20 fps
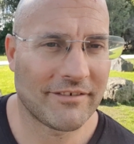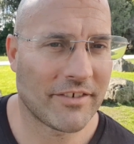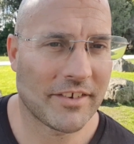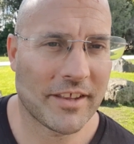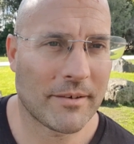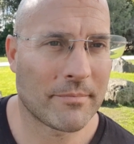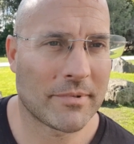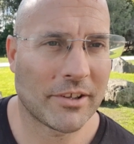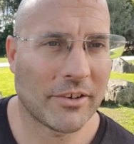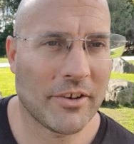for
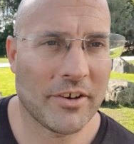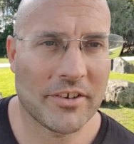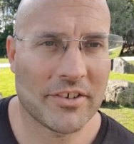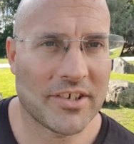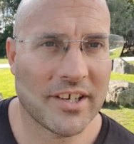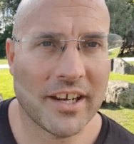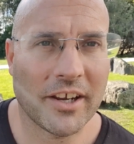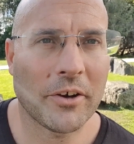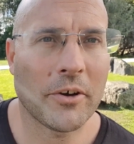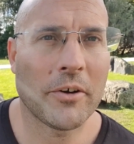them to learn
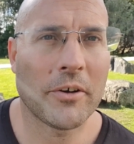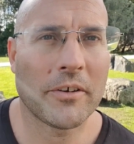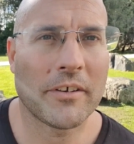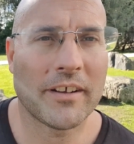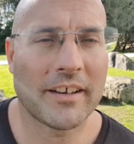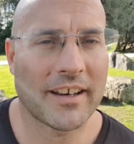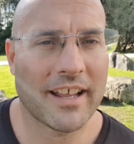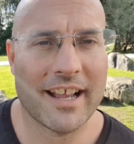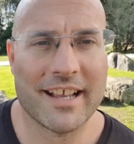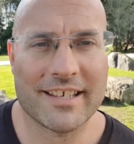
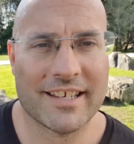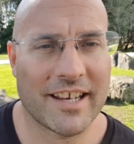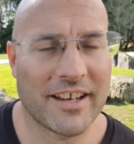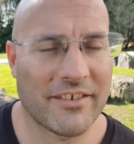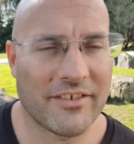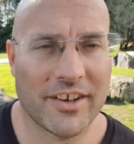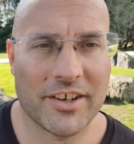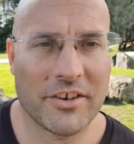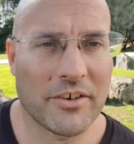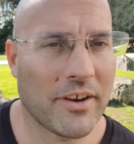Qigong, and asking
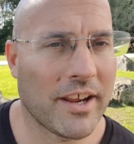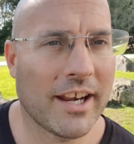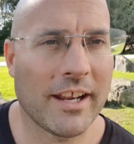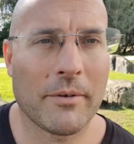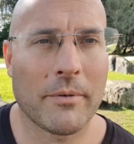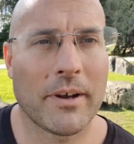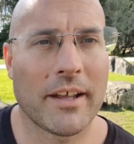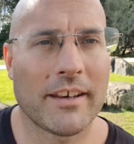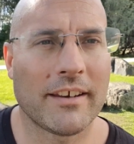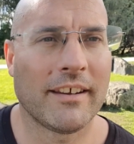if I knew
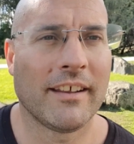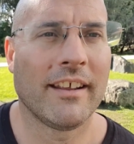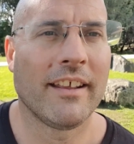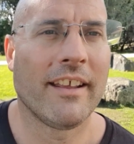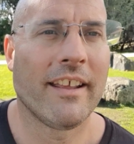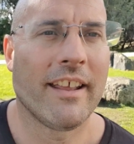anyone